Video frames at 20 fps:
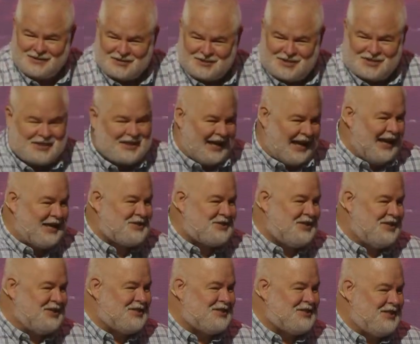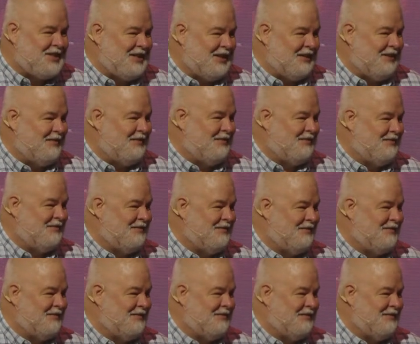to cast his seed.
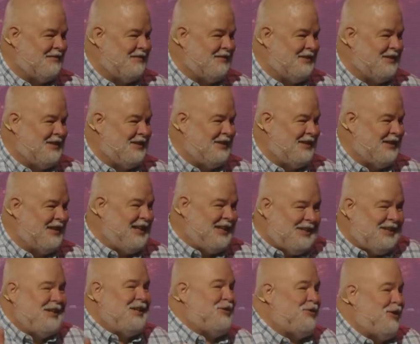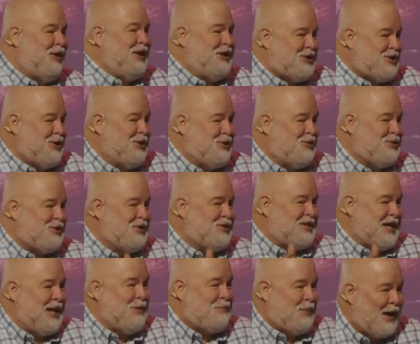He literally
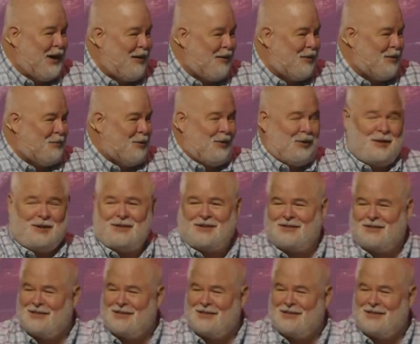chooses a parable